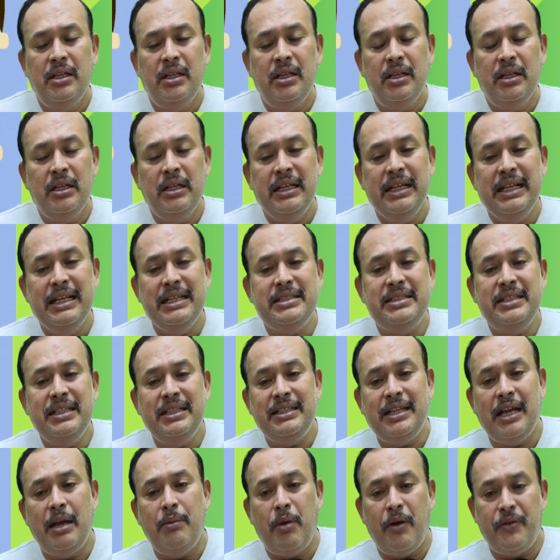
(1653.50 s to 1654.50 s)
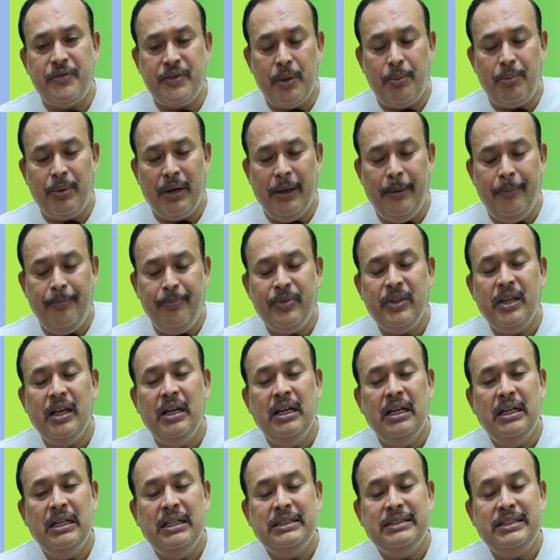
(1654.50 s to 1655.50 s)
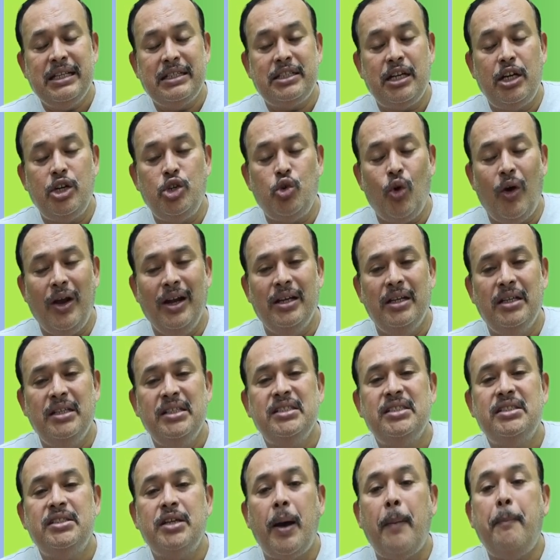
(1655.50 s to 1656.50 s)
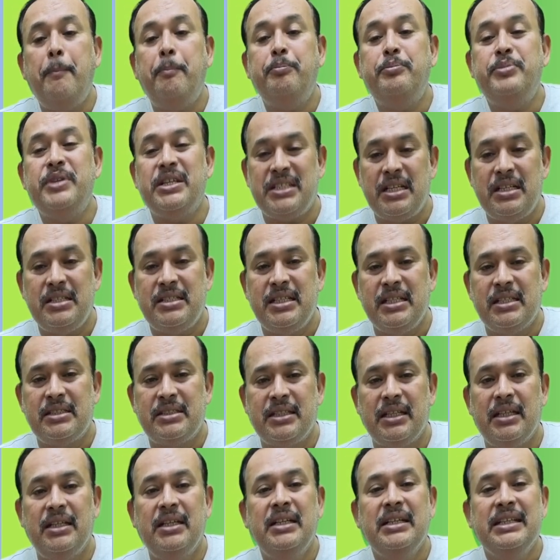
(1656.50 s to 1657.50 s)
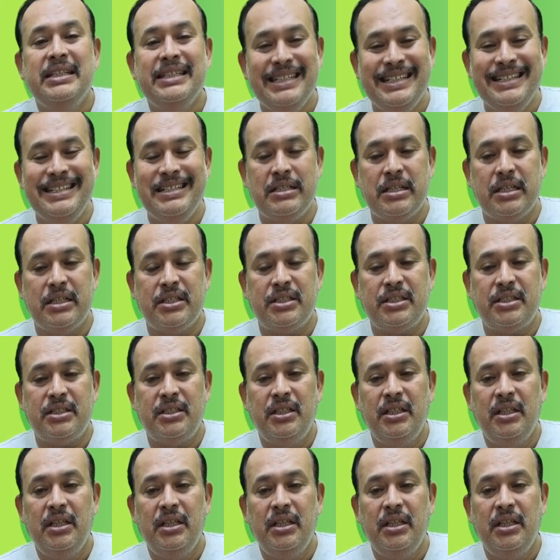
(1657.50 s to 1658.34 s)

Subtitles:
is the time of supply. Section 12, subsection 6, interest,